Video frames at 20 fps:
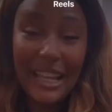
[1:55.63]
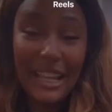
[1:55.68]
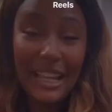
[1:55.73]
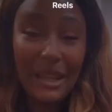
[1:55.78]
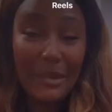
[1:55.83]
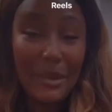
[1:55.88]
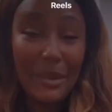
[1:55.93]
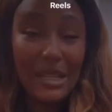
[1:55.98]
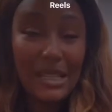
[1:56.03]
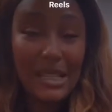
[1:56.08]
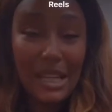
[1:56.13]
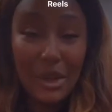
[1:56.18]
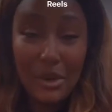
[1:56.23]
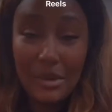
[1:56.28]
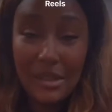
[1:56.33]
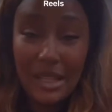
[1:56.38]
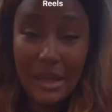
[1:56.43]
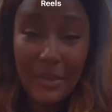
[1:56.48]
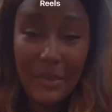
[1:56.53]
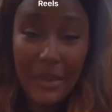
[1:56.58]
Let me see
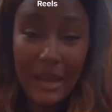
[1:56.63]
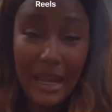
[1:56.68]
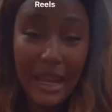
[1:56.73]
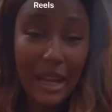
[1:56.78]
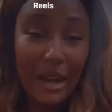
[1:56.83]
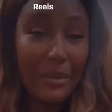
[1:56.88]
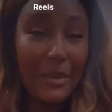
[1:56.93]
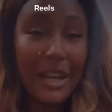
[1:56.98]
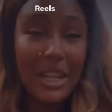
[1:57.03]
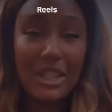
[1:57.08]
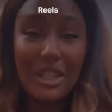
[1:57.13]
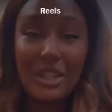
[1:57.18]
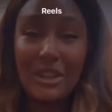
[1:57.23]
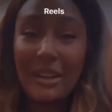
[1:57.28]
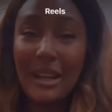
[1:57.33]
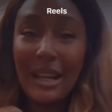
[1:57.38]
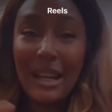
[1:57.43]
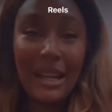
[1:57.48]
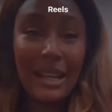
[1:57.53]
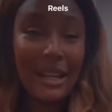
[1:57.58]
who's up in here. Make
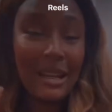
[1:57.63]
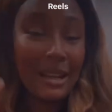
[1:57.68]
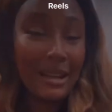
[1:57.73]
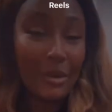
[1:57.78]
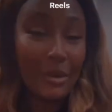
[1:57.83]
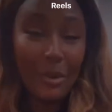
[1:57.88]
sure the